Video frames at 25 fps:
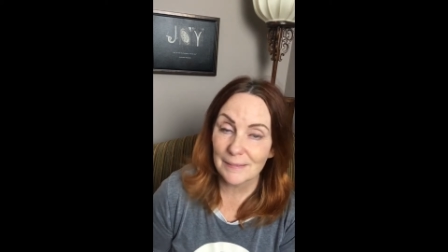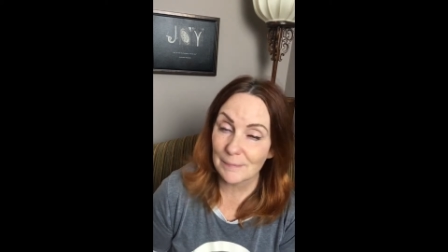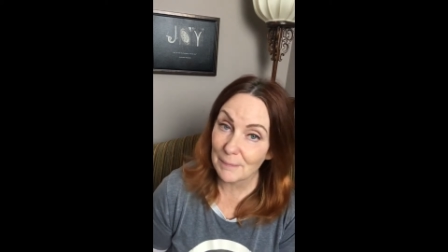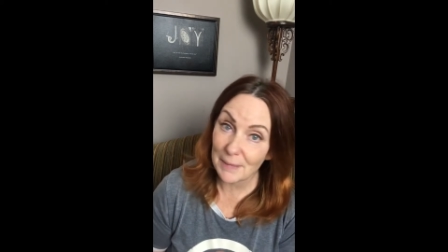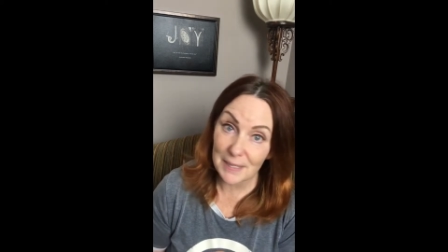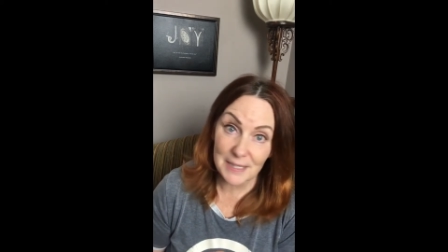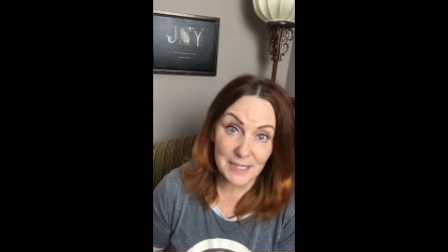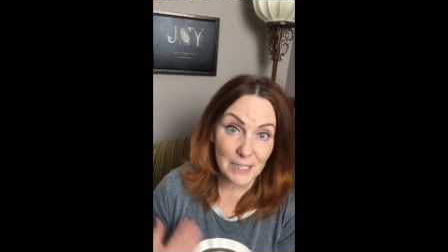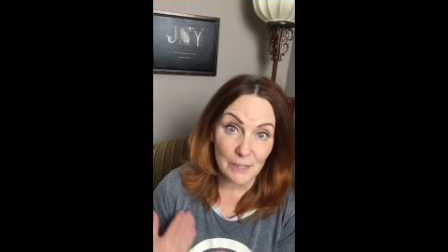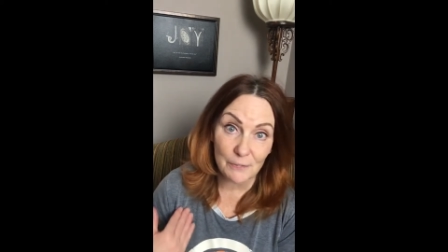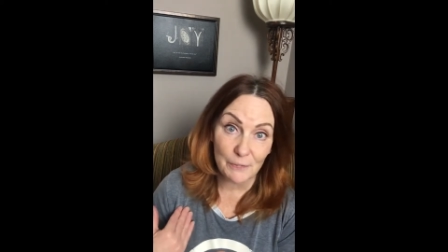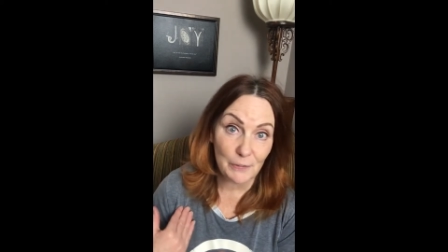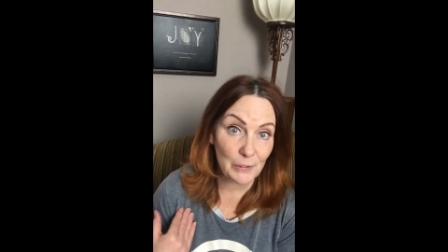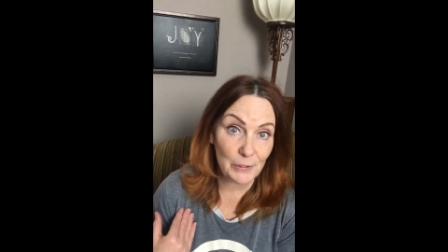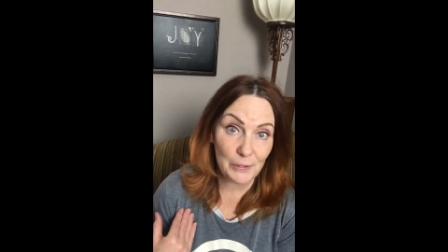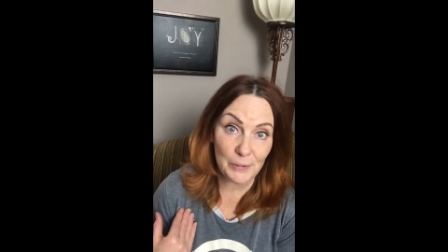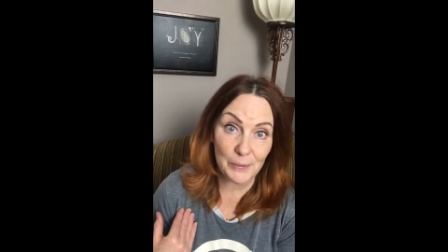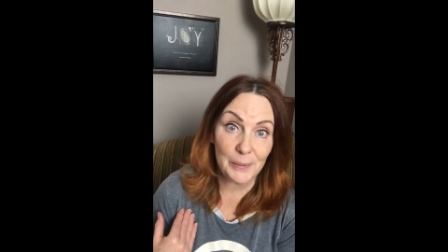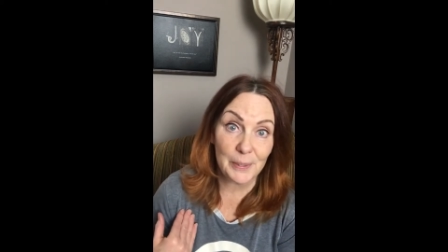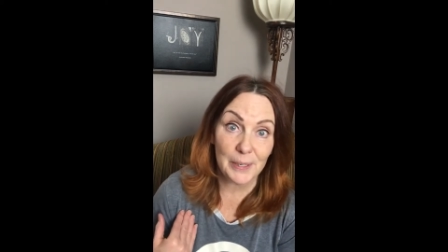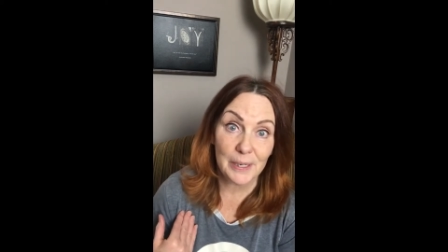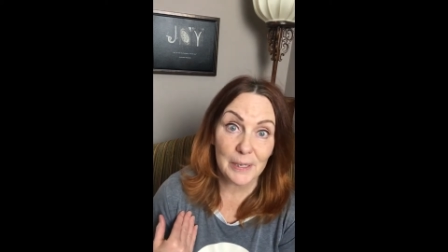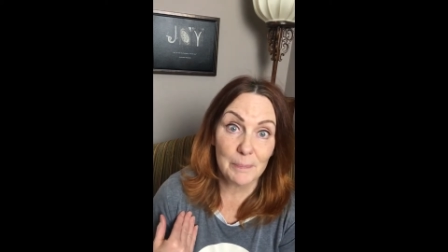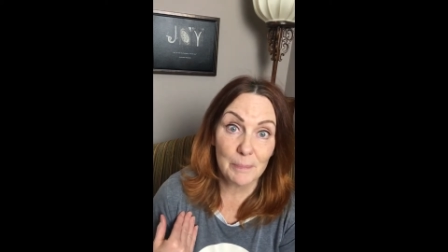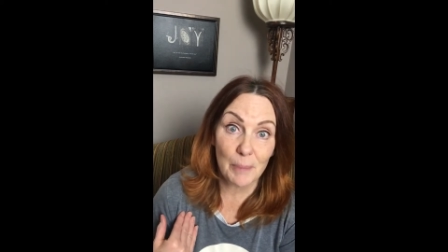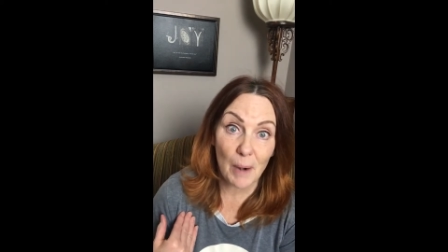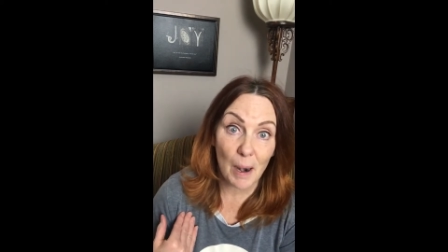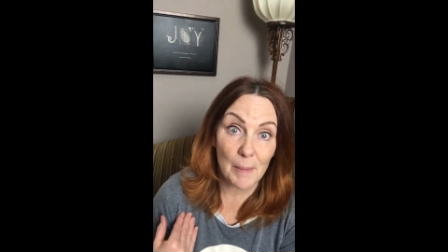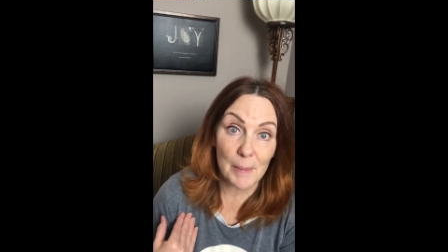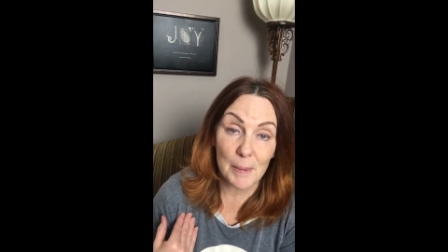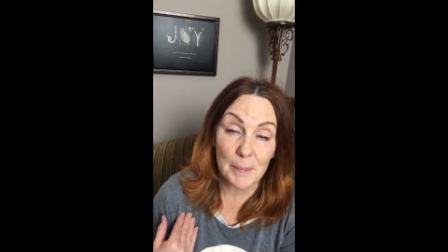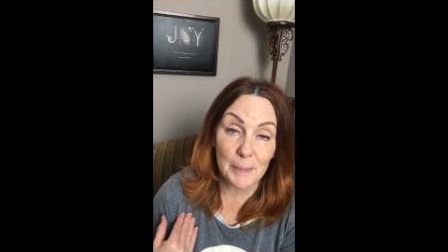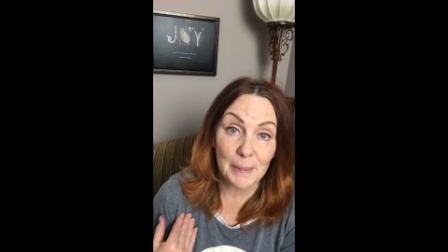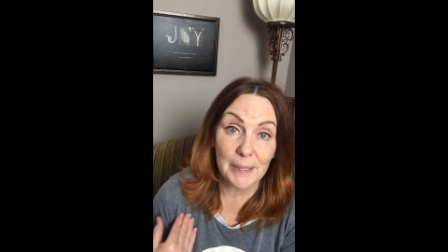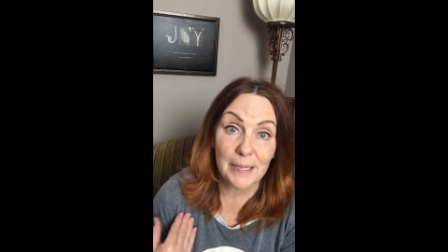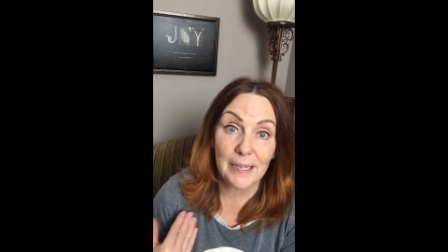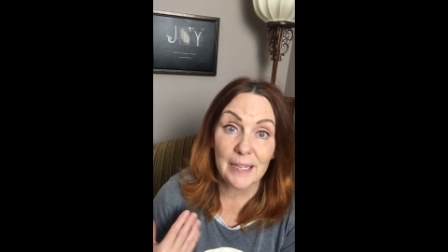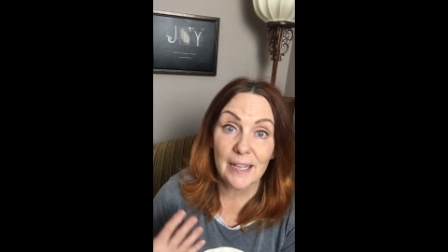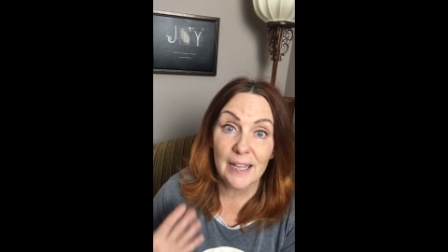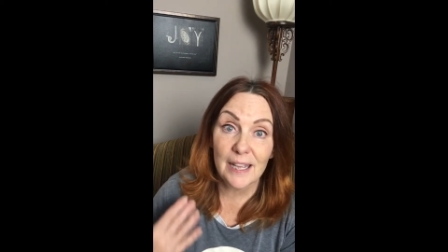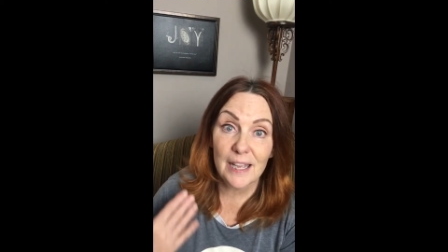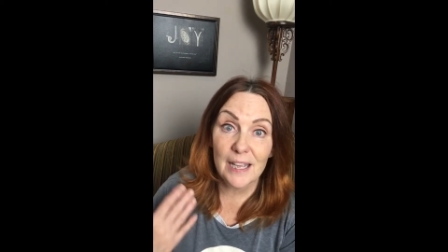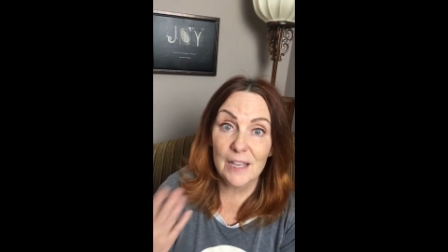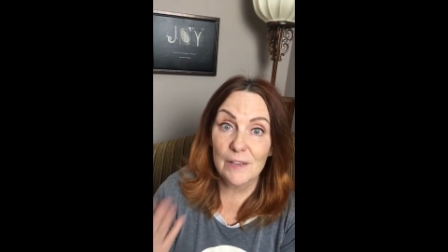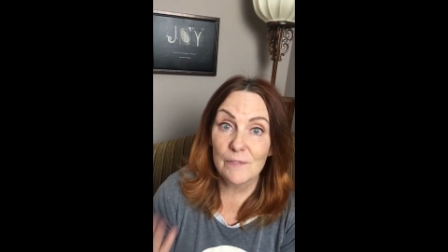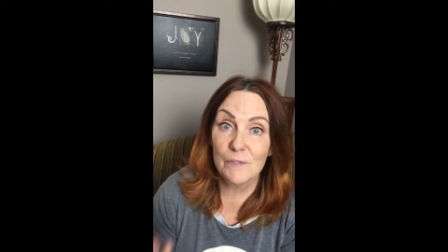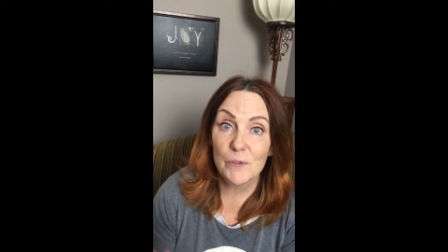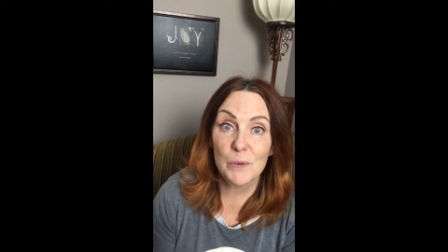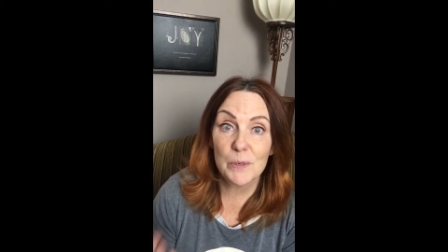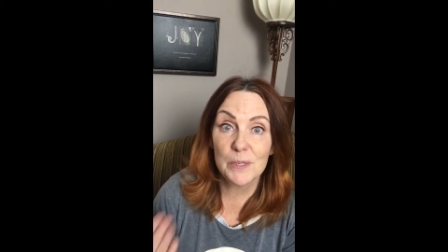myself included, probably,
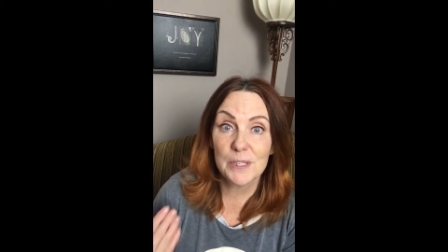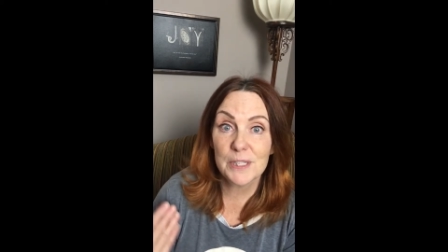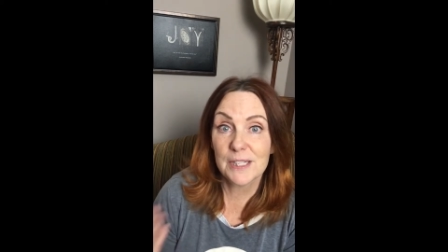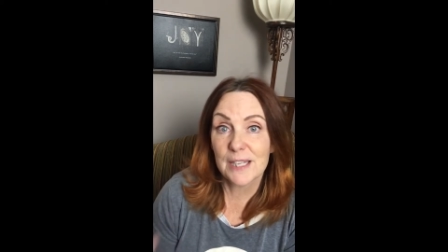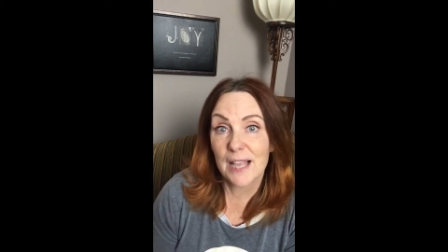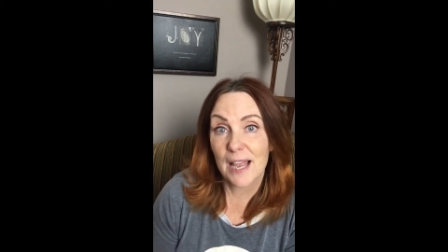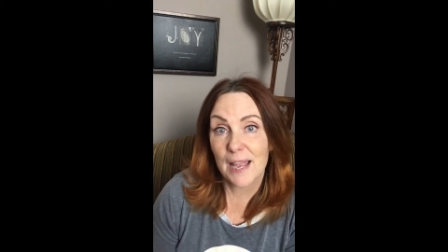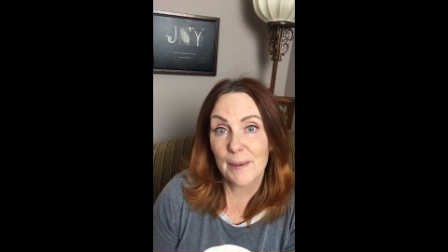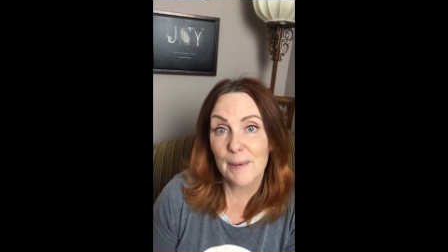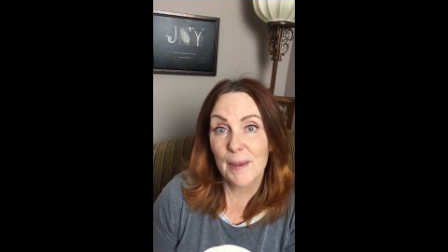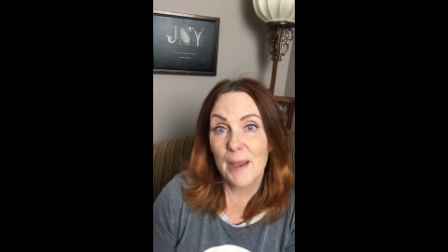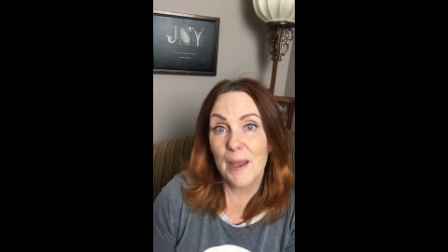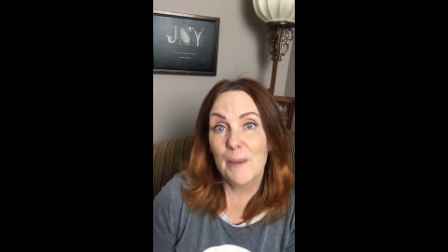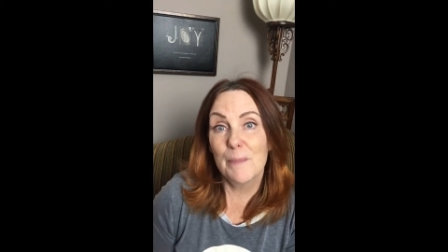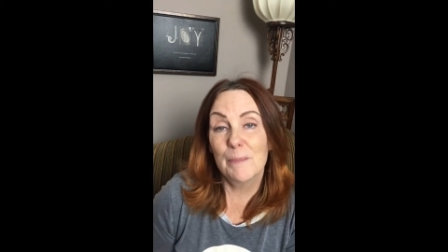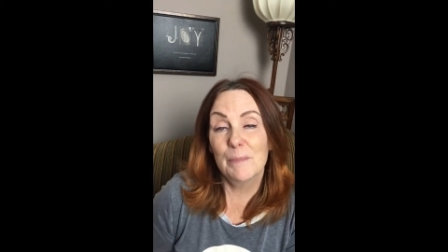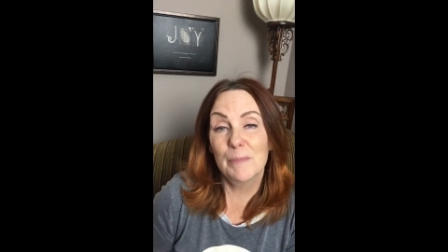if you were to say,